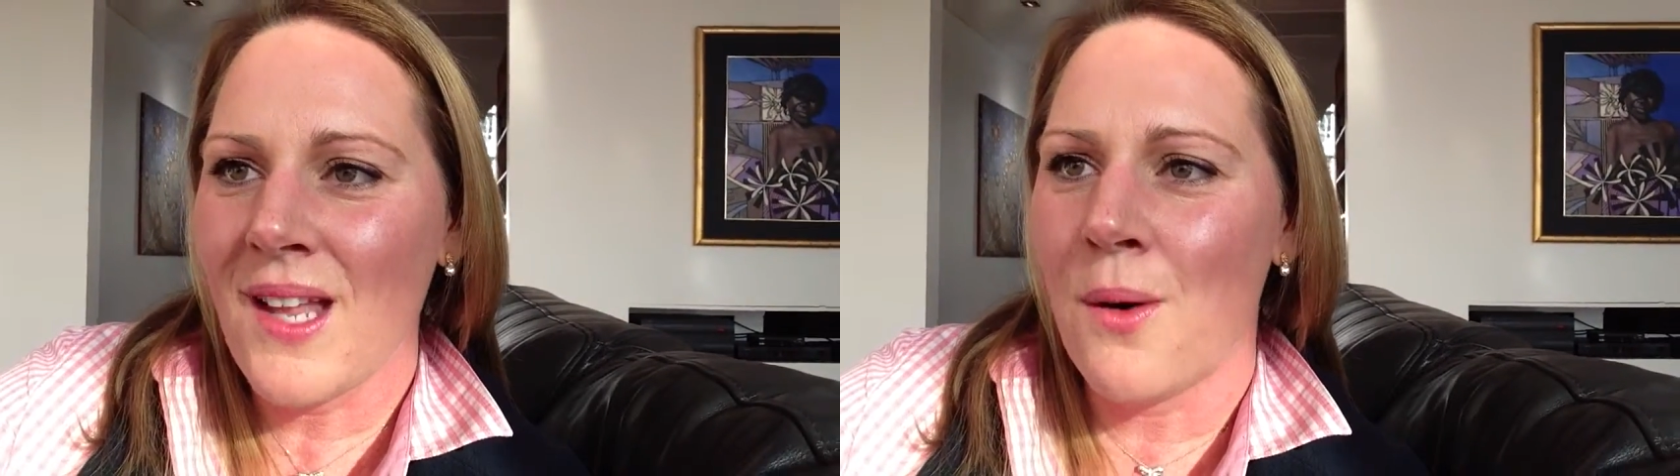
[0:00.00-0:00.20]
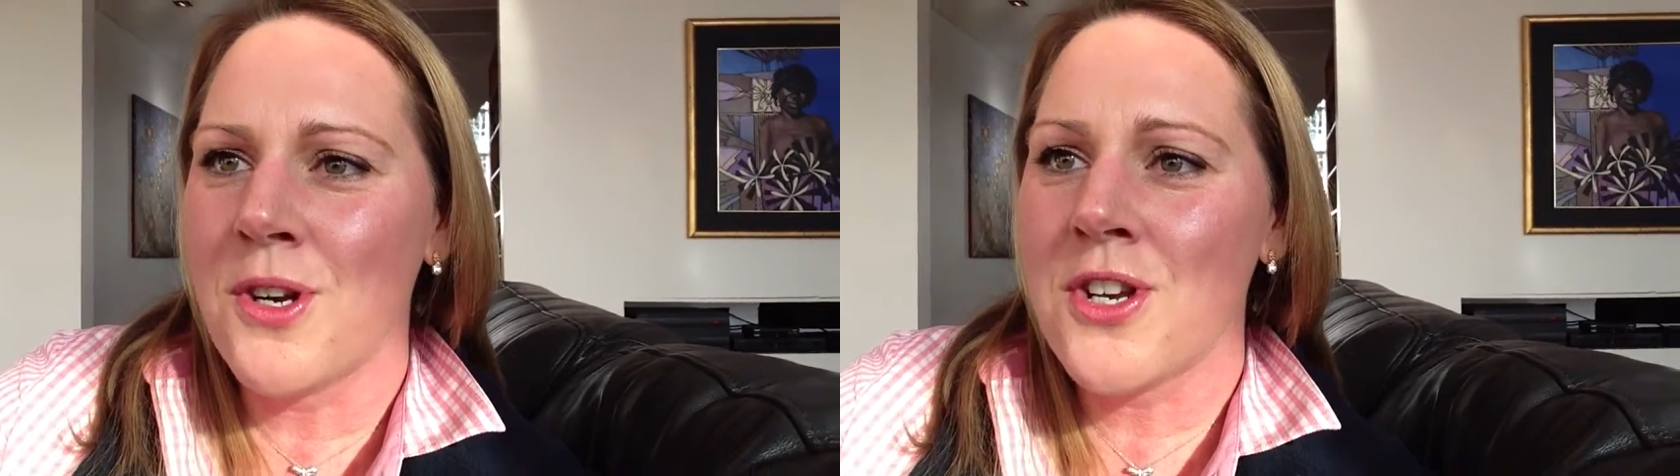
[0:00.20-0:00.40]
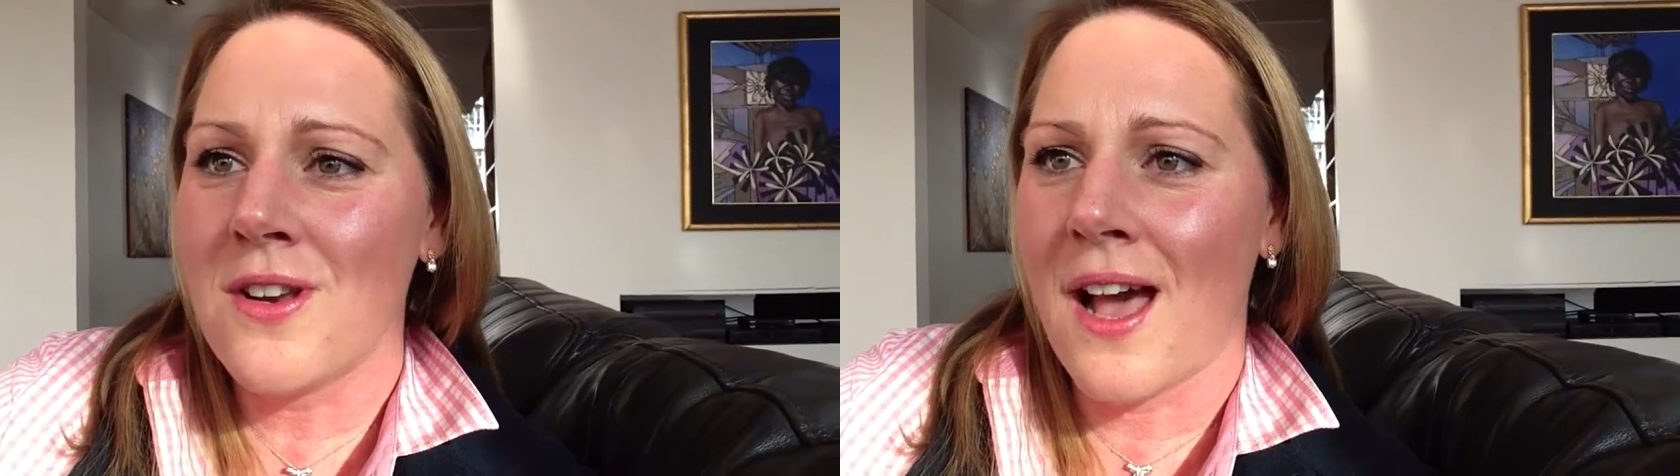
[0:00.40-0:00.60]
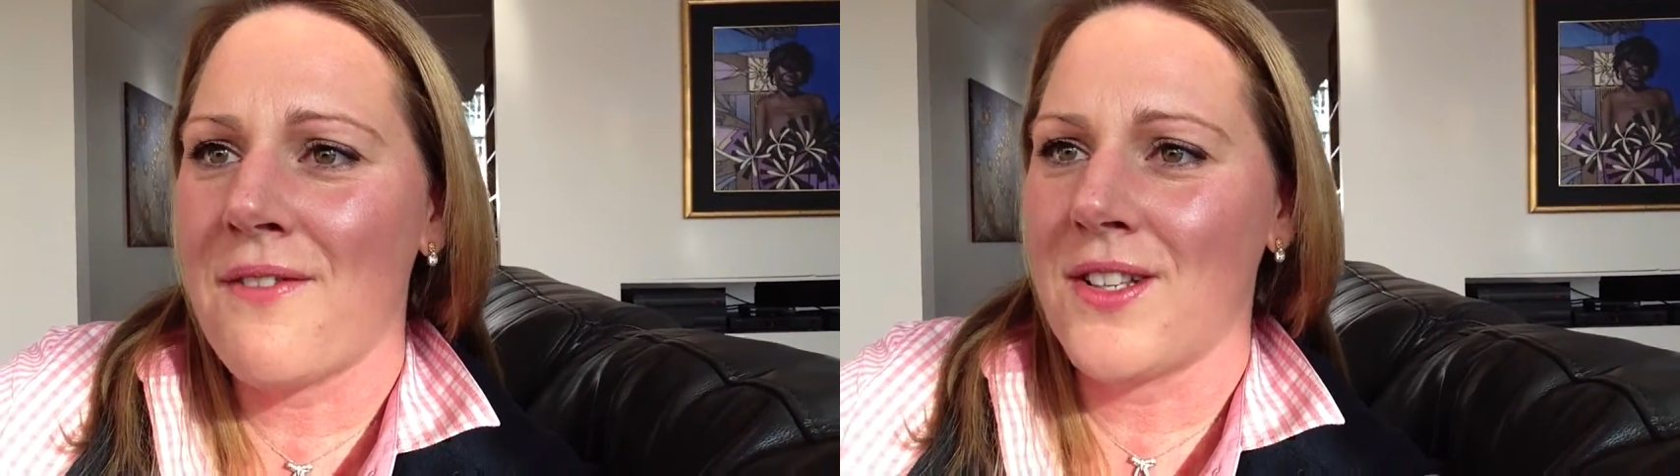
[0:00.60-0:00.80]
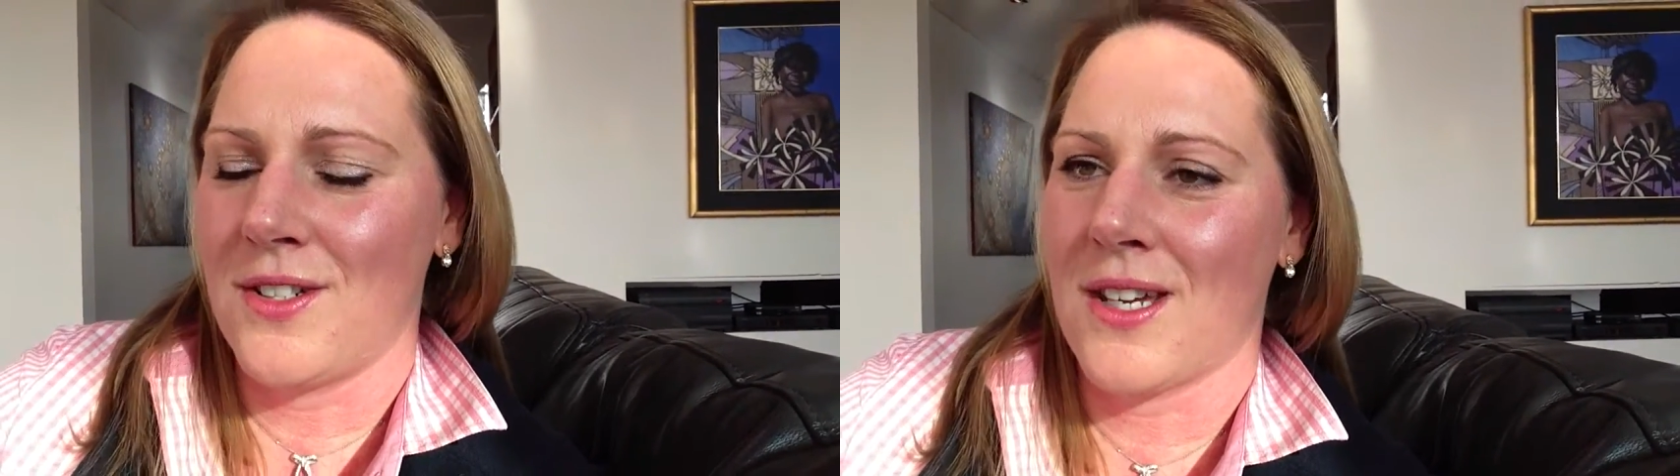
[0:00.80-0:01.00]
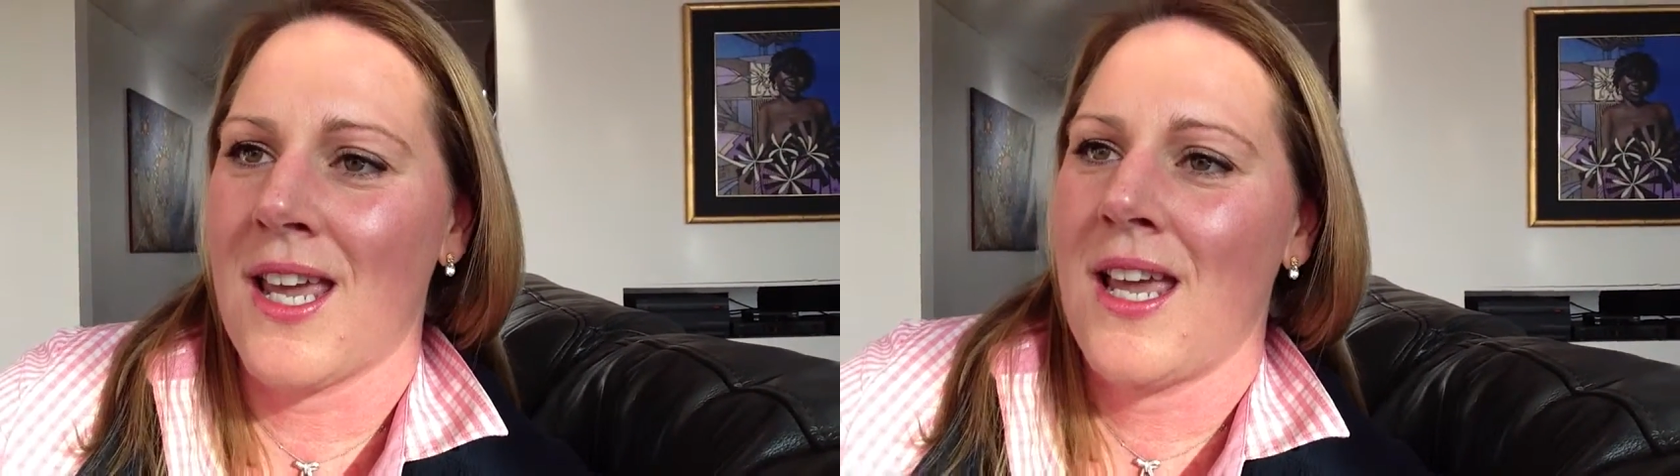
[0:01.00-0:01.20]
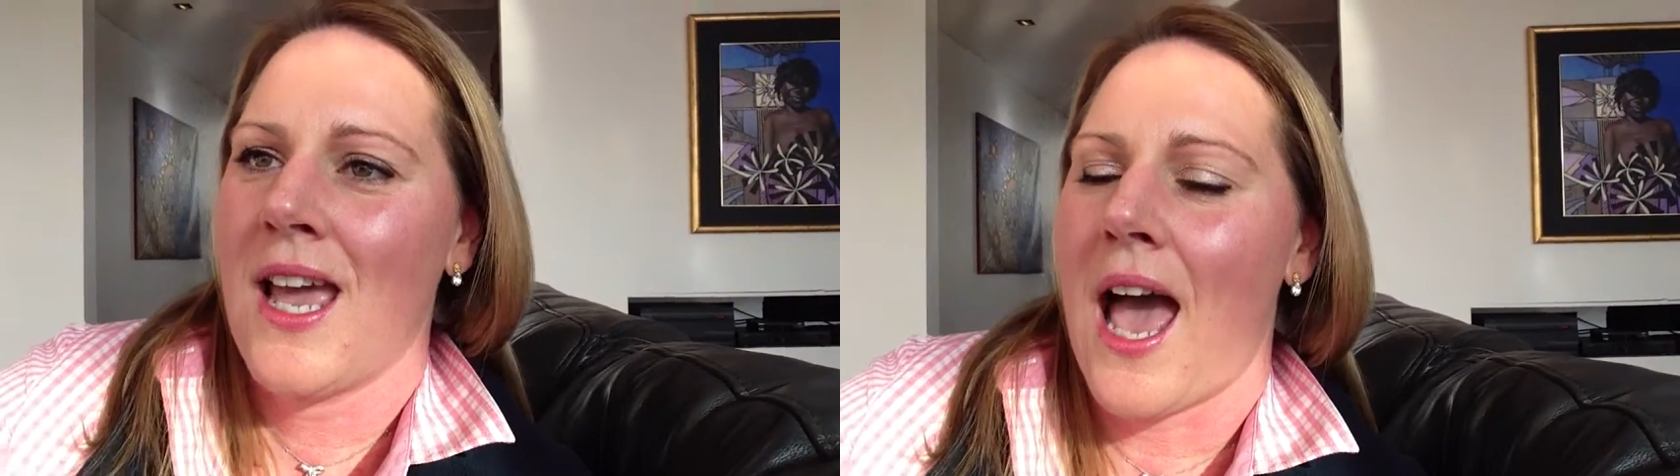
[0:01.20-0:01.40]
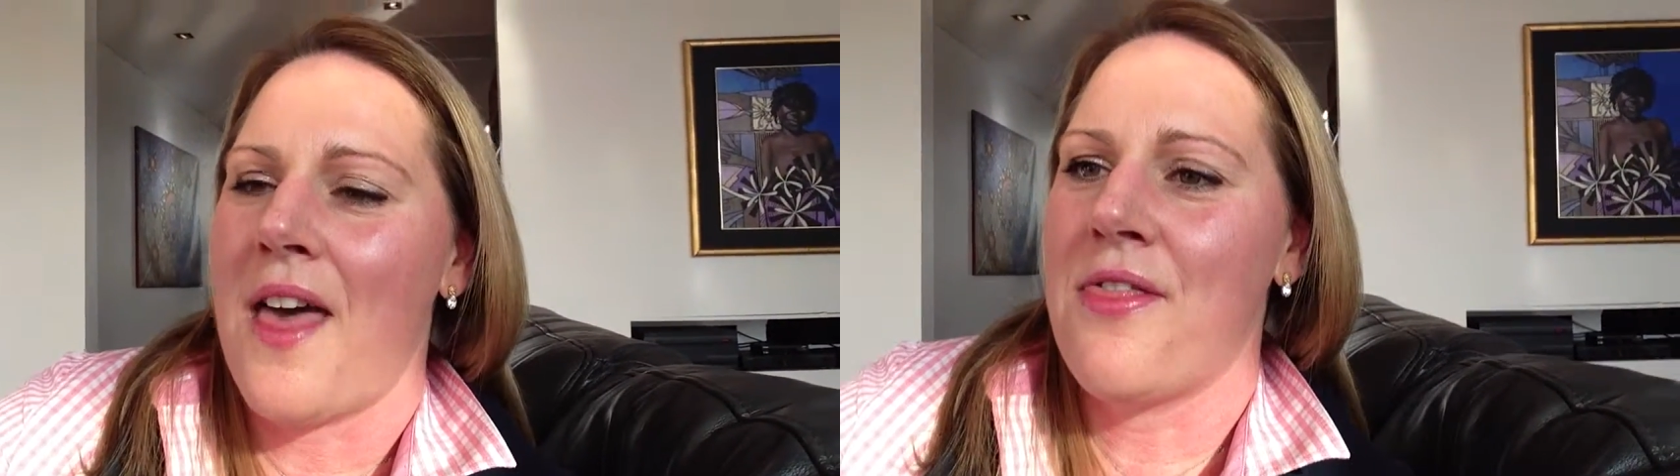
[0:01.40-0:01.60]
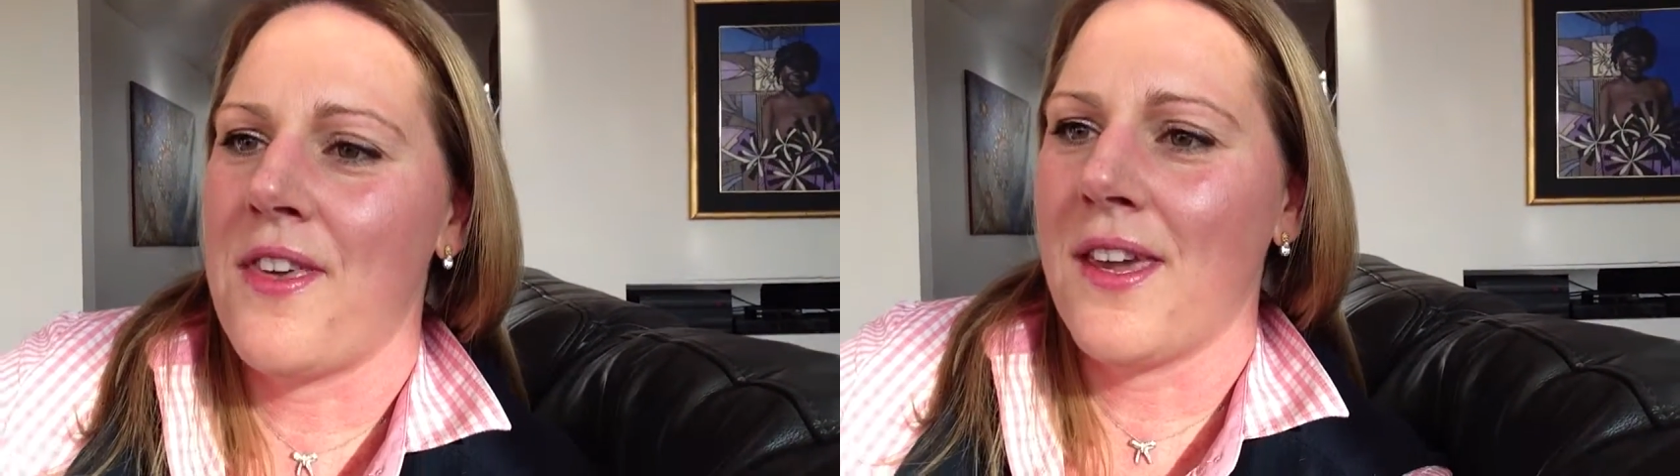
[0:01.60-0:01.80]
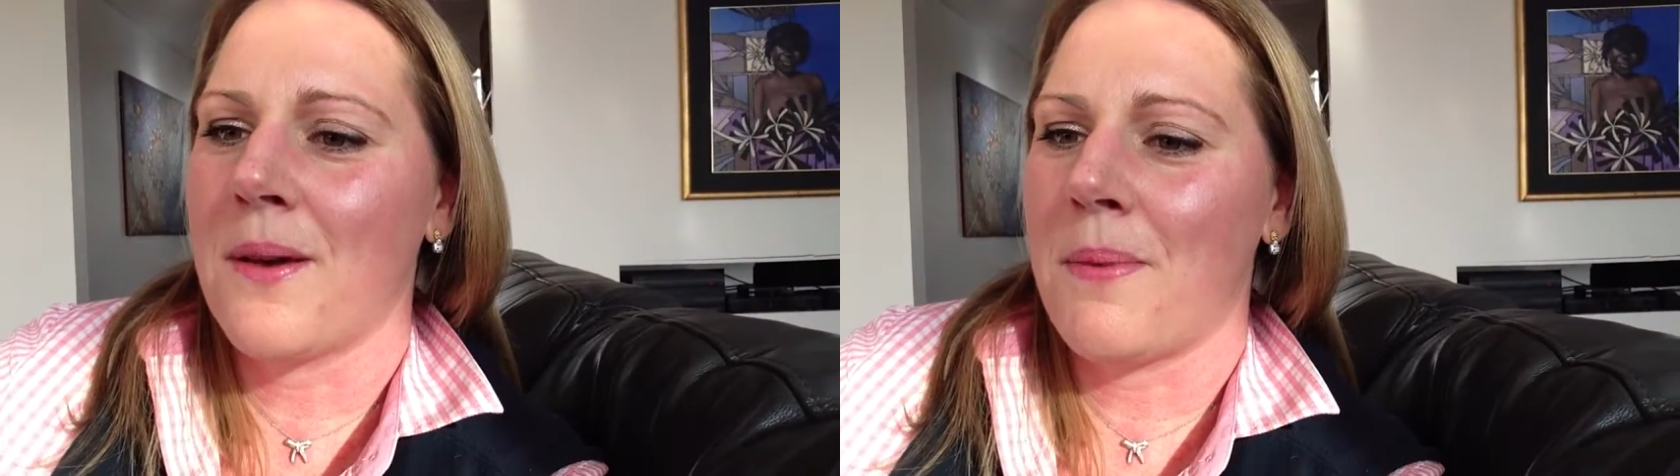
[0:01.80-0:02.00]
I want you to have a look and
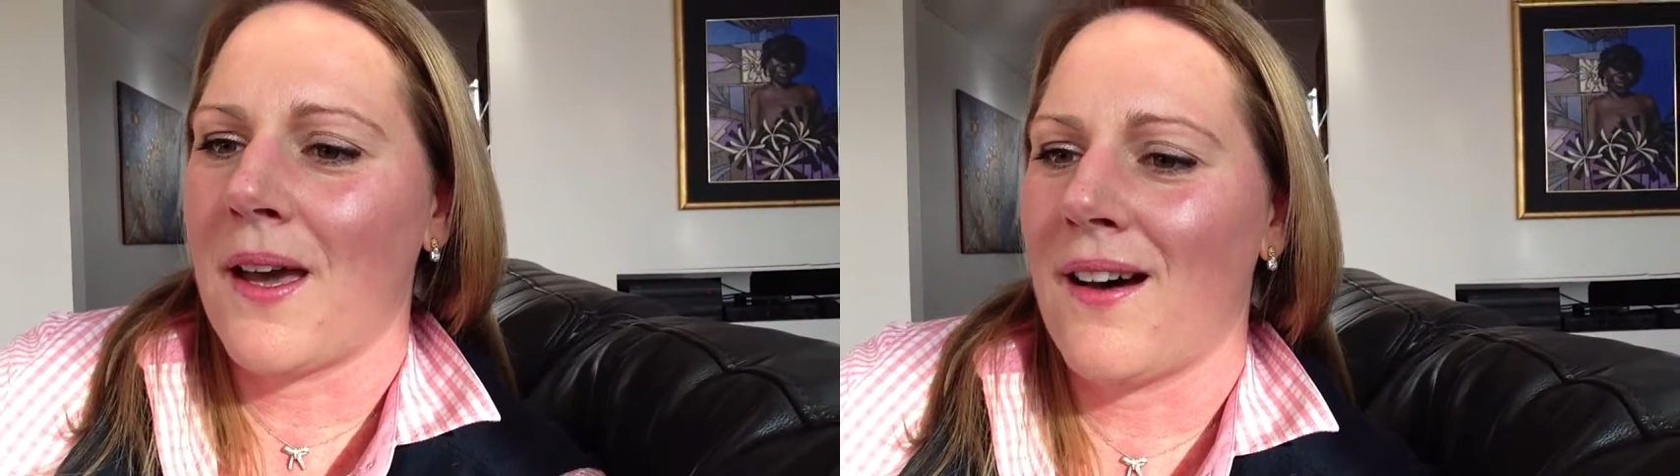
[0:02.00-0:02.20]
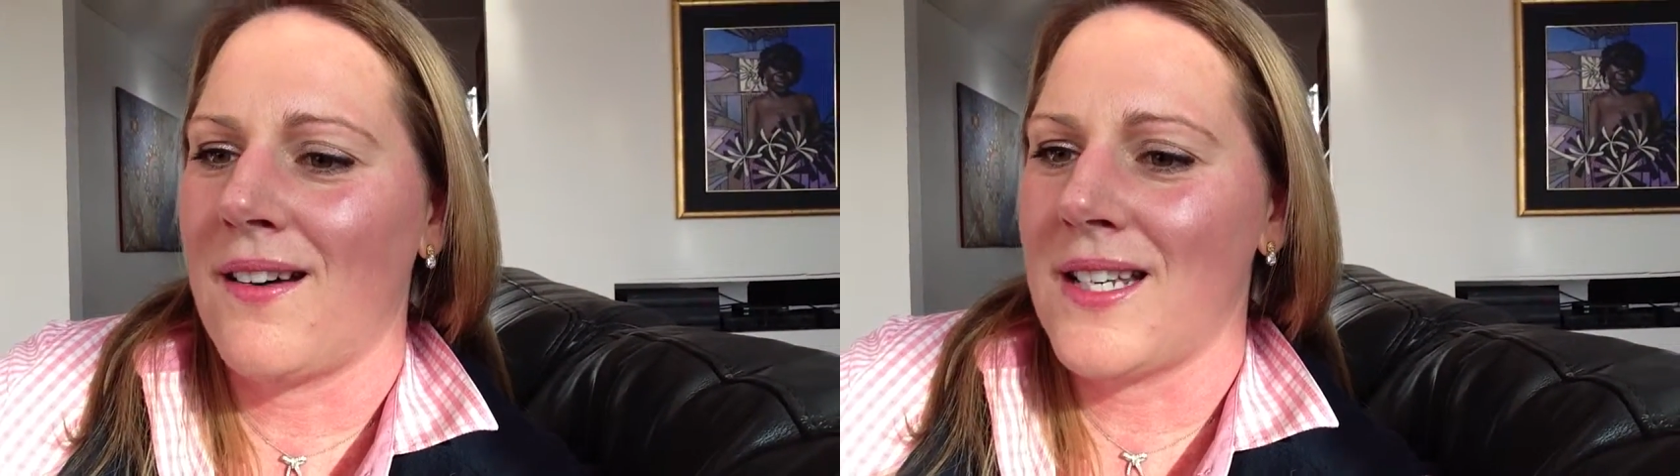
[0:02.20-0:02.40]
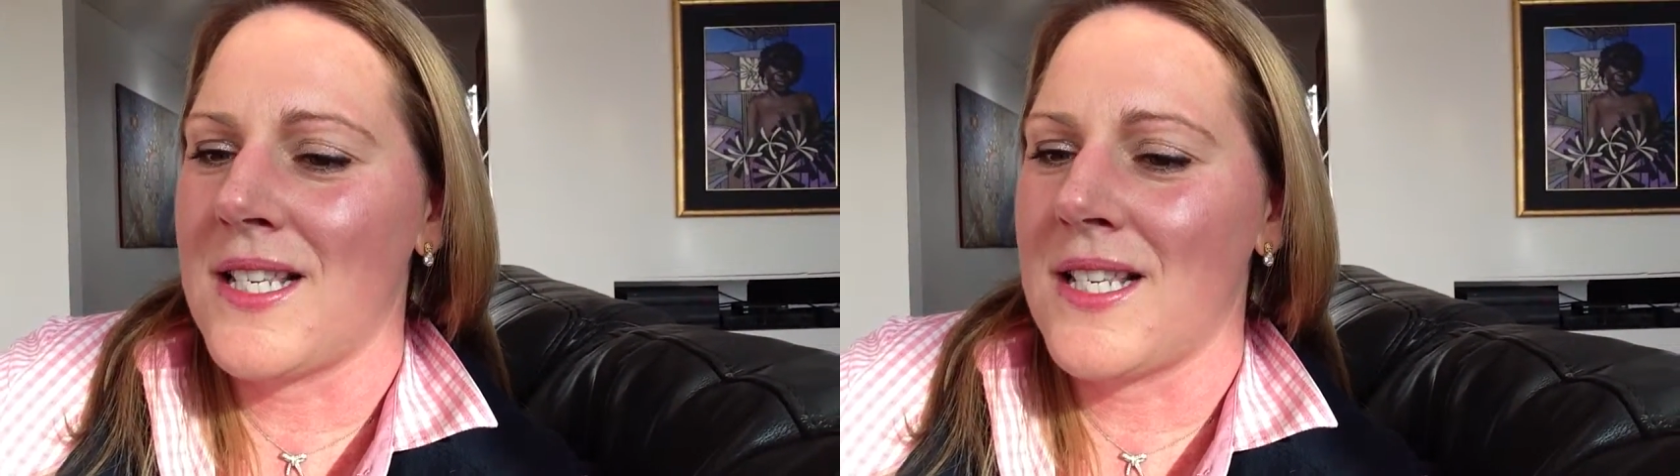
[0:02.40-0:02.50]
think about,